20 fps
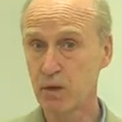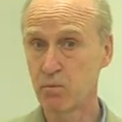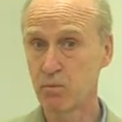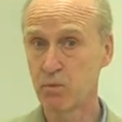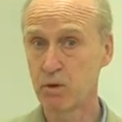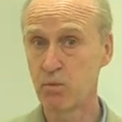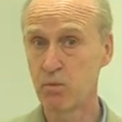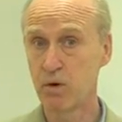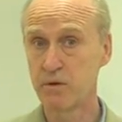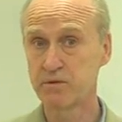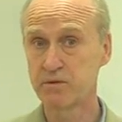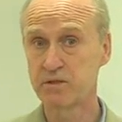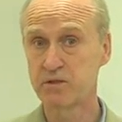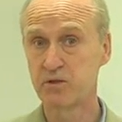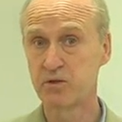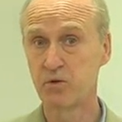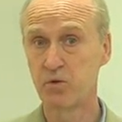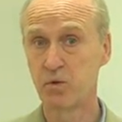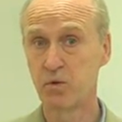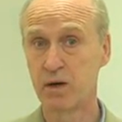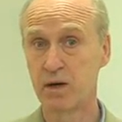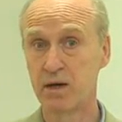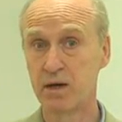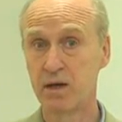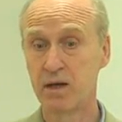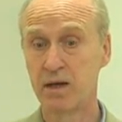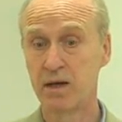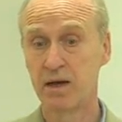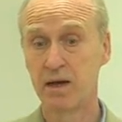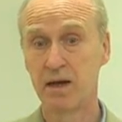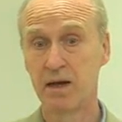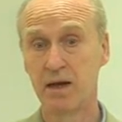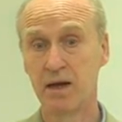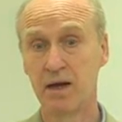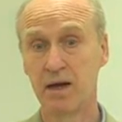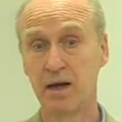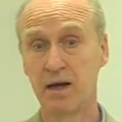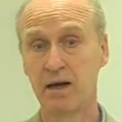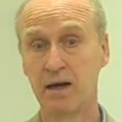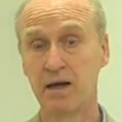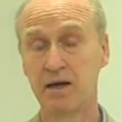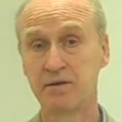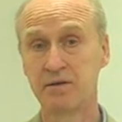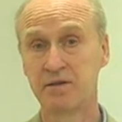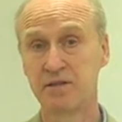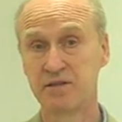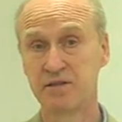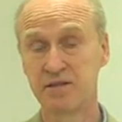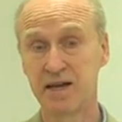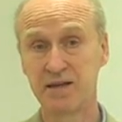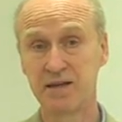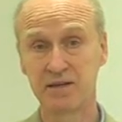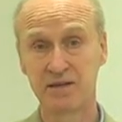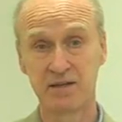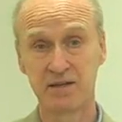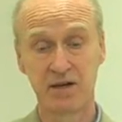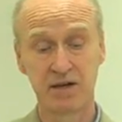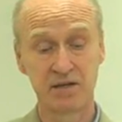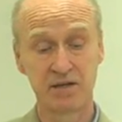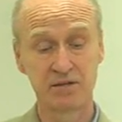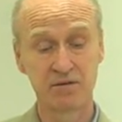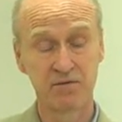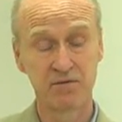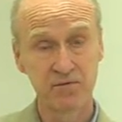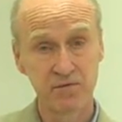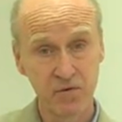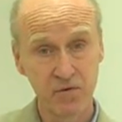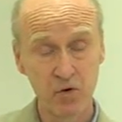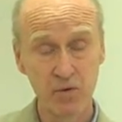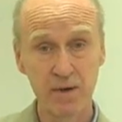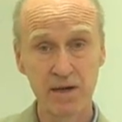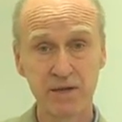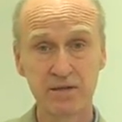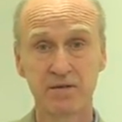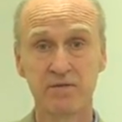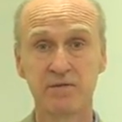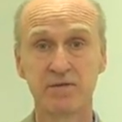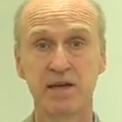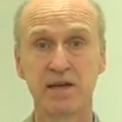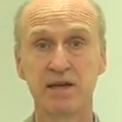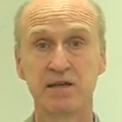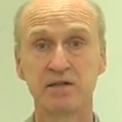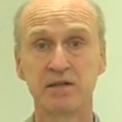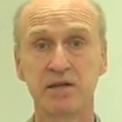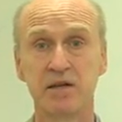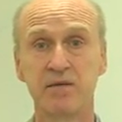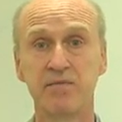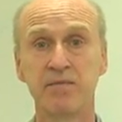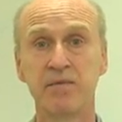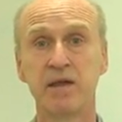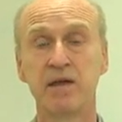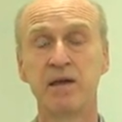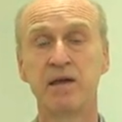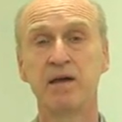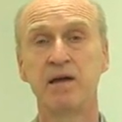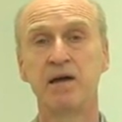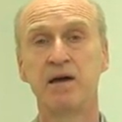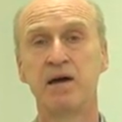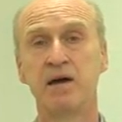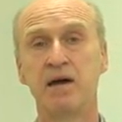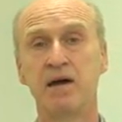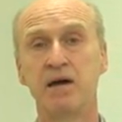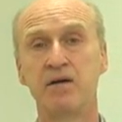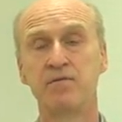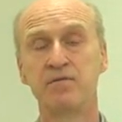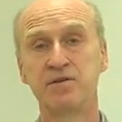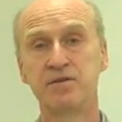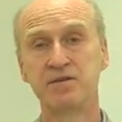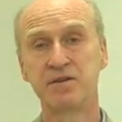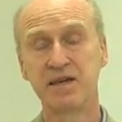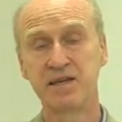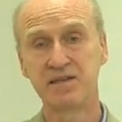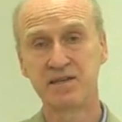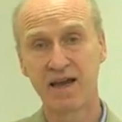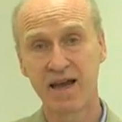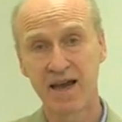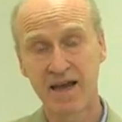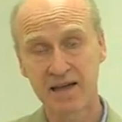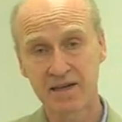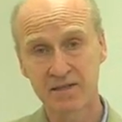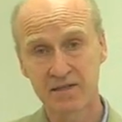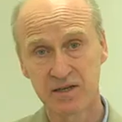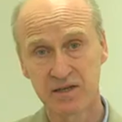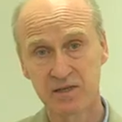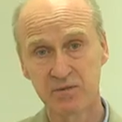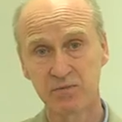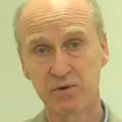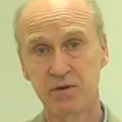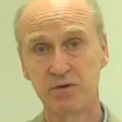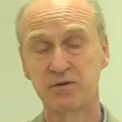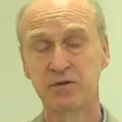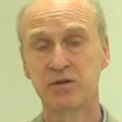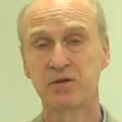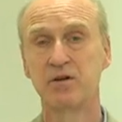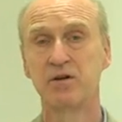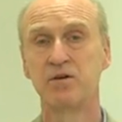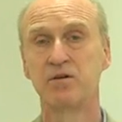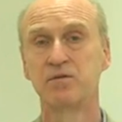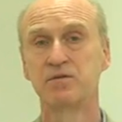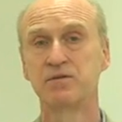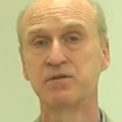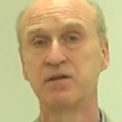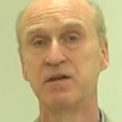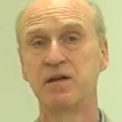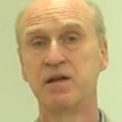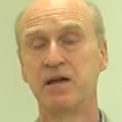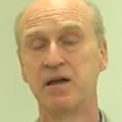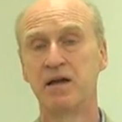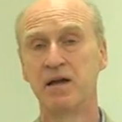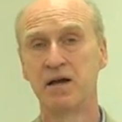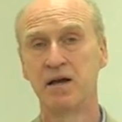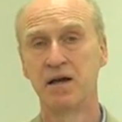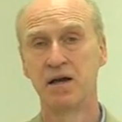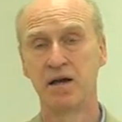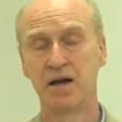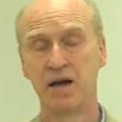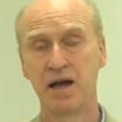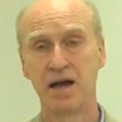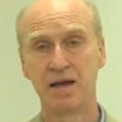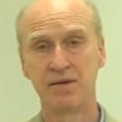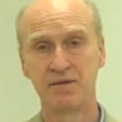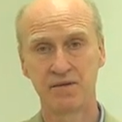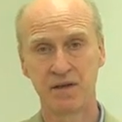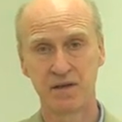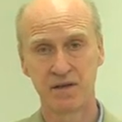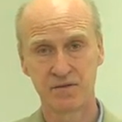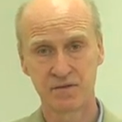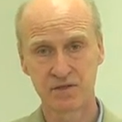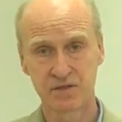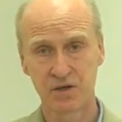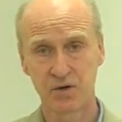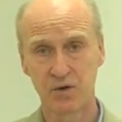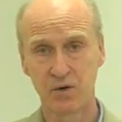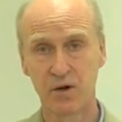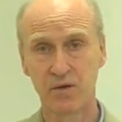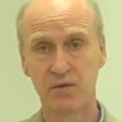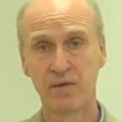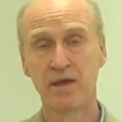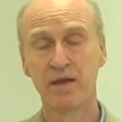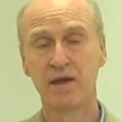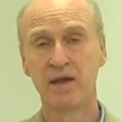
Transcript: we want to standardize the format of data, the data access protocols, and so on.